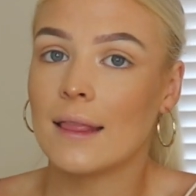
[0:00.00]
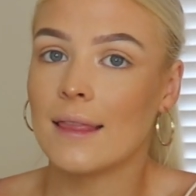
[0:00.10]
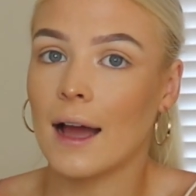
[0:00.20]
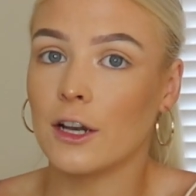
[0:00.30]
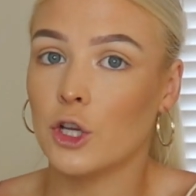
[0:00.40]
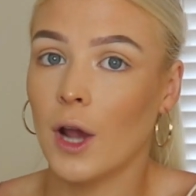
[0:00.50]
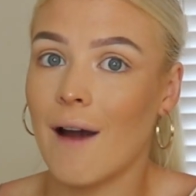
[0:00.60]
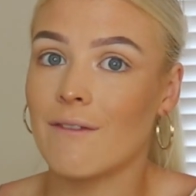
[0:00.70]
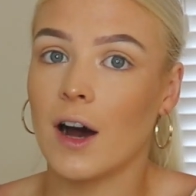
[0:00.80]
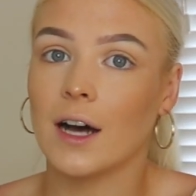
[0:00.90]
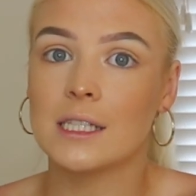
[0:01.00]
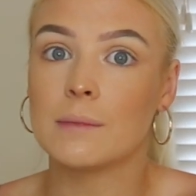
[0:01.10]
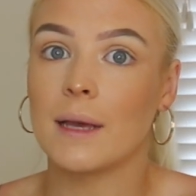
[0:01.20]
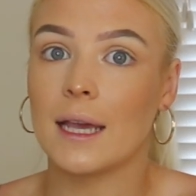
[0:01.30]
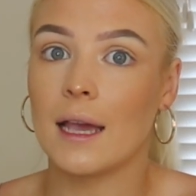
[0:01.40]
that you have
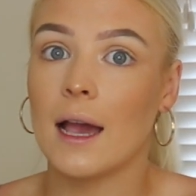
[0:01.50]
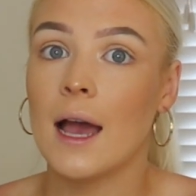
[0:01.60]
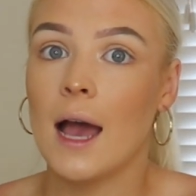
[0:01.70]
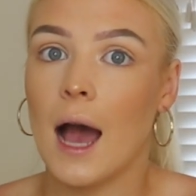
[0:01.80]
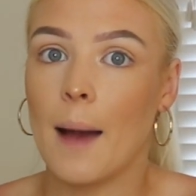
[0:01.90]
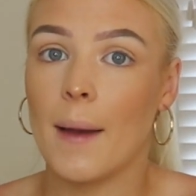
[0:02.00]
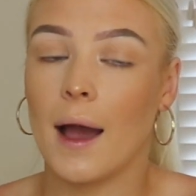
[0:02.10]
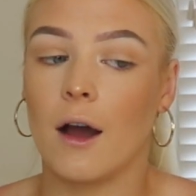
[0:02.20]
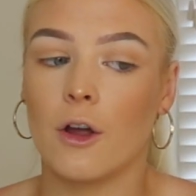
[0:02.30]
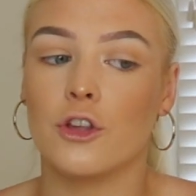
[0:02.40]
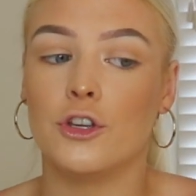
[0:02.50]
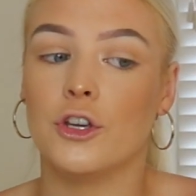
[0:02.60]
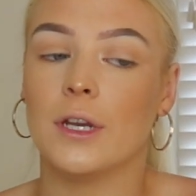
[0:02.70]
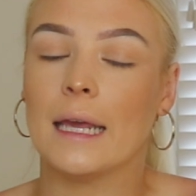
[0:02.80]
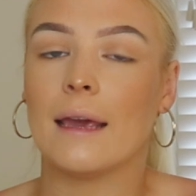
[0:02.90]
asked me about
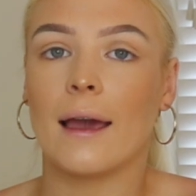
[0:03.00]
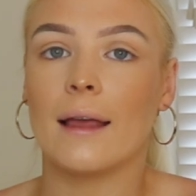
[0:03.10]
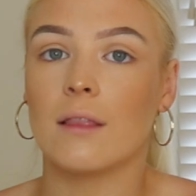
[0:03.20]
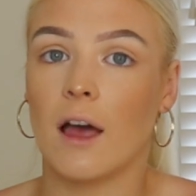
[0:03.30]
uni and